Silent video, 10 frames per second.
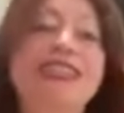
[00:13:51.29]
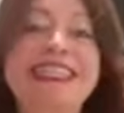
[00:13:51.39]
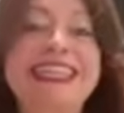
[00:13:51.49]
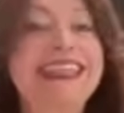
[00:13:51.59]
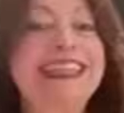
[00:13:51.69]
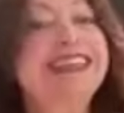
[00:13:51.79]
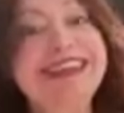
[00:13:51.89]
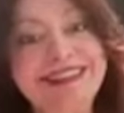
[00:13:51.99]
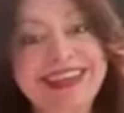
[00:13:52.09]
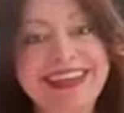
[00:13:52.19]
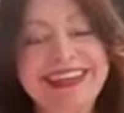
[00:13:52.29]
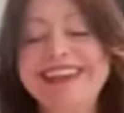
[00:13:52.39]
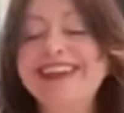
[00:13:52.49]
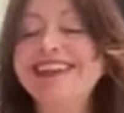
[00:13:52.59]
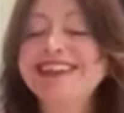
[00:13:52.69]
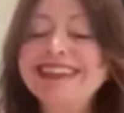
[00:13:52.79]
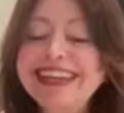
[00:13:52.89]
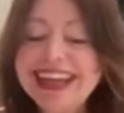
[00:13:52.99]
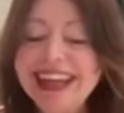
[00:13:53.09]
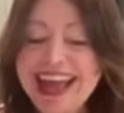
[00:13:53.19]
daily living.
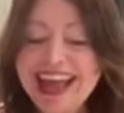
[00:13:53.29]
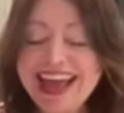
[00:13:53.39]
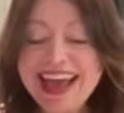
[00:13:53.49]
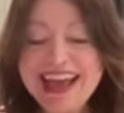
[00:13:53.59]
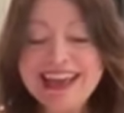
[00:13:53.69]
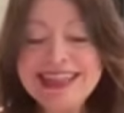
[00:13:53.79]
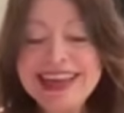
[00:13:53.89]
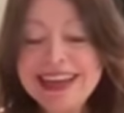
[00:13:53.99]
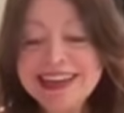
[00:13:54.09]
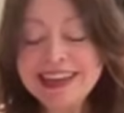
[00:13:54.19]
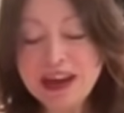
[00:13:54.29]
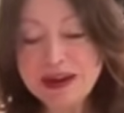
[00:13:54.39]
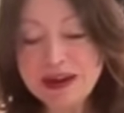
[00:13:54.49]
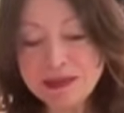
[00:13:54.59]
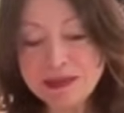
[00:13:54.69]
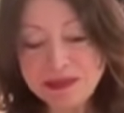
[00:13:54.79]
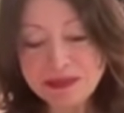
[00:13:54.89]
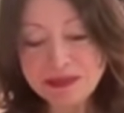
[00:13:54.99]
And then um,